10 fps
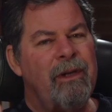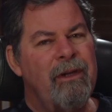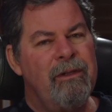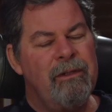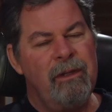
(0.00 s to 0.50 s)

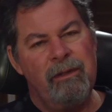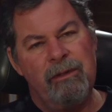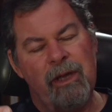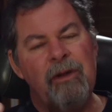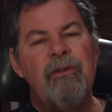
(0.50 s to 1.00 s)
hears that
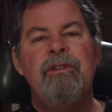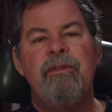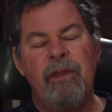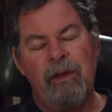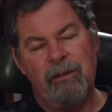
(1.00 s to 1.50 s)
there's hundreds
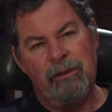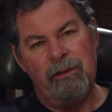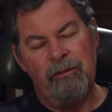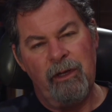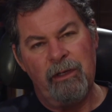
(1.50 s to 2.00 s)
of thousands
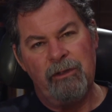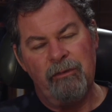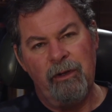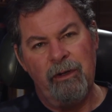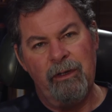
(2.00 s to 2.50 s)
of textual
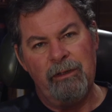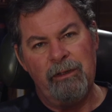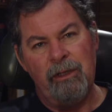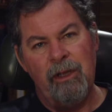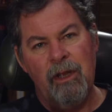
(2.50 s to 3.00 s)

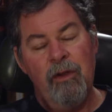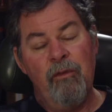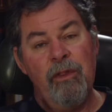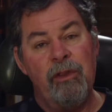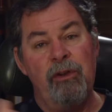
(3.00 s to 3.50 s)
variants
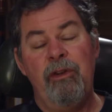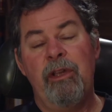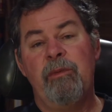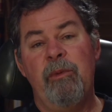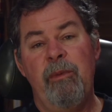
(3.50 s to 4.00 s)
for the New
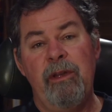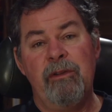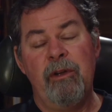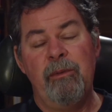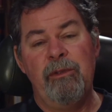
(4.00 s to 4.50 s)
Testament
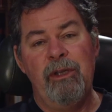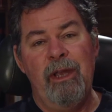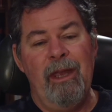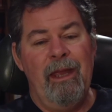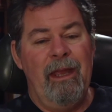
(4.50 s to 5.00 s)
manuscripts,
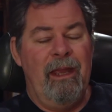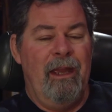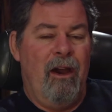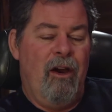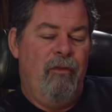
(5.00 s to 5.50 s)

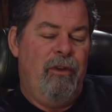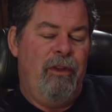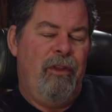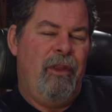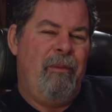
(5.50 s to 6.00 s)

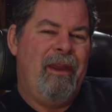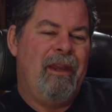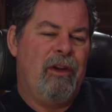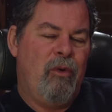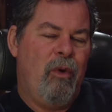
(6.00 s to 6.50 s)
often they make
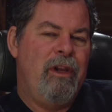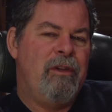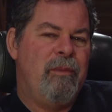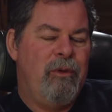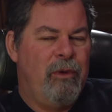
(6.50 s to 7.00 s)
an
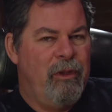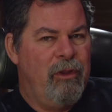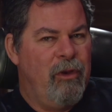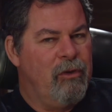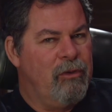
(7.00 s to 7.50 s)
equation between
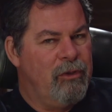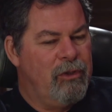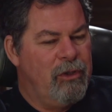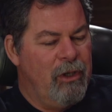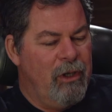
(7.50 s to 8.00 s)

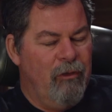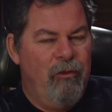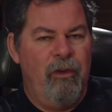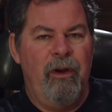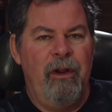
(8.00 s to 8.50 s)
those
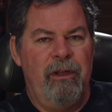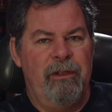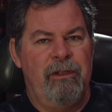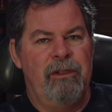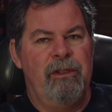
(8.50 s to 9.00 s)

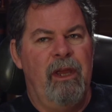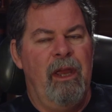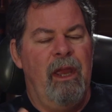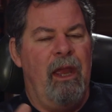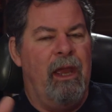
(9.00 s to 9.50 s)
variants
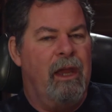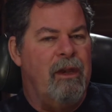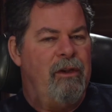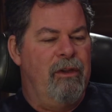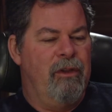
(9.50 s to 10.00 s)

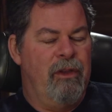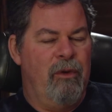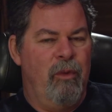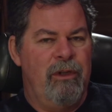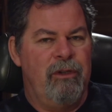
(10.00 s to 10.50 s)
and the
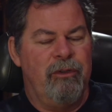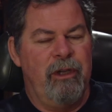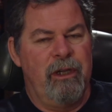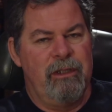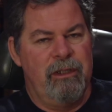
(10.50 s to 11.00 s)
original
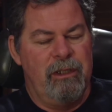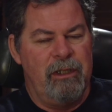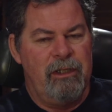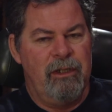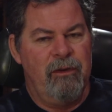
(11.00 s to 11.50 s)
text to
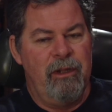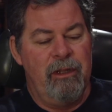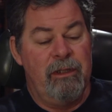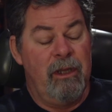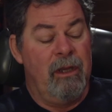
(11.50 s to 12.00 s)
such a degree
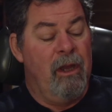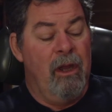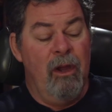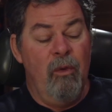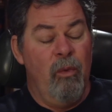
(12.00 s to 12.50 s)
they say,
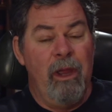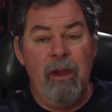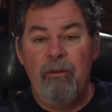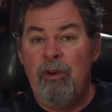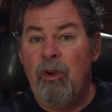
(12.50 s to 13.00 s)
we
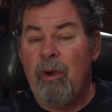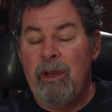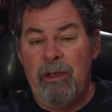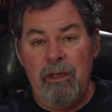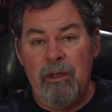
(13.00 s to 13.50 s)
have no
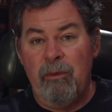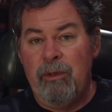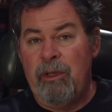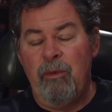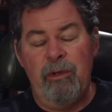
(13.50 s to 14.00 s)
idea
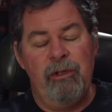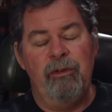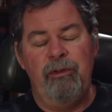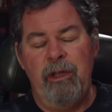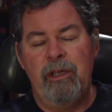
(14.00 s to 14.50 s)
what the
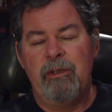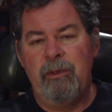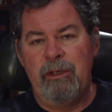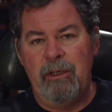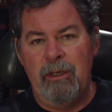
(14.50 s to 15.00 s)
original New
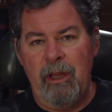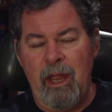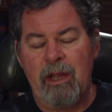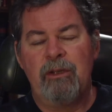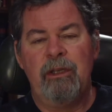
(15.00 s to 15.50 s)
Testament
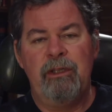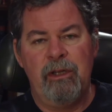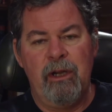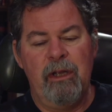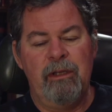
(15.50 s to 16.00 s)
actually
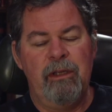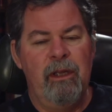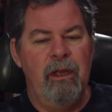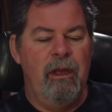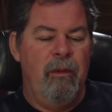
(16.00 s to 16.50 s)
taught.
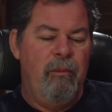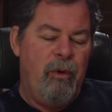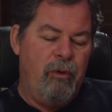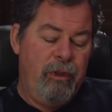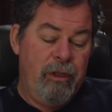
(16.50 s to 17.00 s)

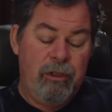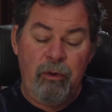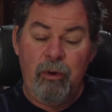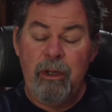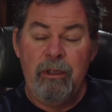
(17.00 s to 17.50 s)
Both
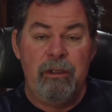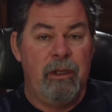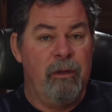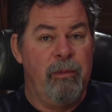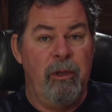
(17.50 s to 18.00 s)
historians
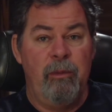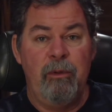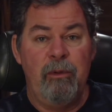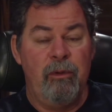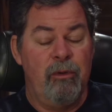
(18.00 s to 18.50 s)
and
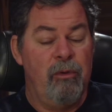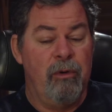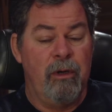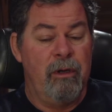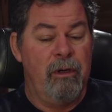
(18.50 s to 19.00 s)
people
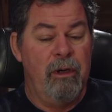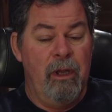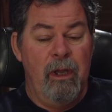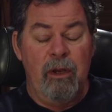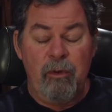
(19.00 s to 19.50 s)
who are
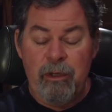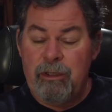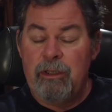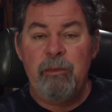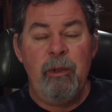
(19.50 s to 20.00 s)

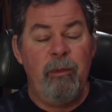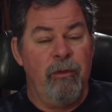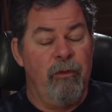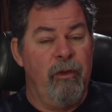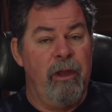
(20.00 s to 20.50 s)
Christians, people
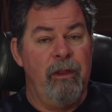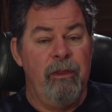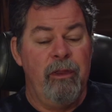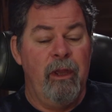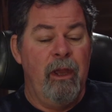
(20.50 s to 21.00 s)
of the
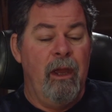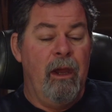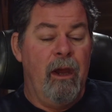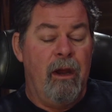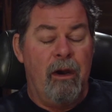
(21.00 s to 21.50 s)
faith,
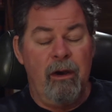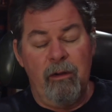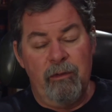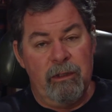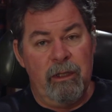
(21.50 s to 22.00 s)
uh, are
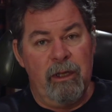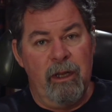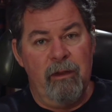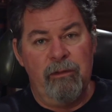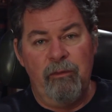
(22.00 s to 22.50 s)
obviously going
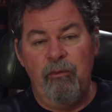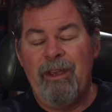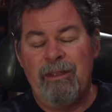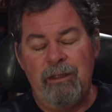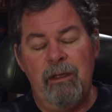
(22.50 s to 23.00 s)
to have some
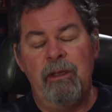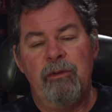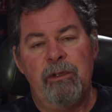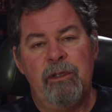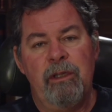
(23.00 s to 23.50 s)
vested
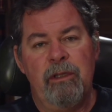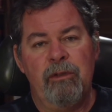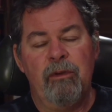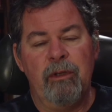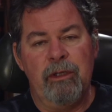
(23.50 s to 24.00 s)
interest in this
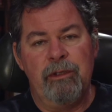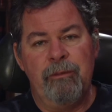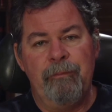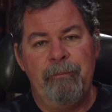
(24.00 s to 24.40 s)
whole issue.